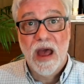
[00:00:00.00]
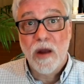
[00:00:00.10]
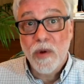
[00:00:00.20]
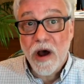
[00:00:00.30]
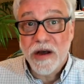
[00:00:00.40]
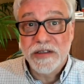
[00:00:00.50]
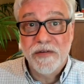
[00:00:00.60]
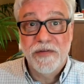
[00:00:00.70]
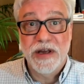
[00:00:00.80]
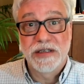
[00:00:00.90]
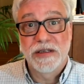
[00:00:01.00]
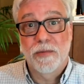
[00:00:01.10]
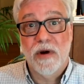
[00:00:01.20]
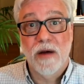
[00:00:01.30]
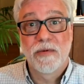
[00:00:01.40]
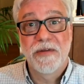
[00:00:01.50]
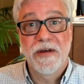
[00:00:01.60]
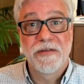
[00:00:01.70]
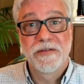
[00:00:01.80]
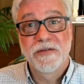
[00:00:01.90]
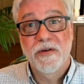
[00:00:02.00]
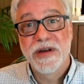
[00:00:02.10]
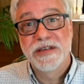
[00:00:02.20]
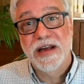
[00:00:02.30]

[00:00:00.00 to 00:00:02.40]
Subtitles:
And we also face the problem that there's always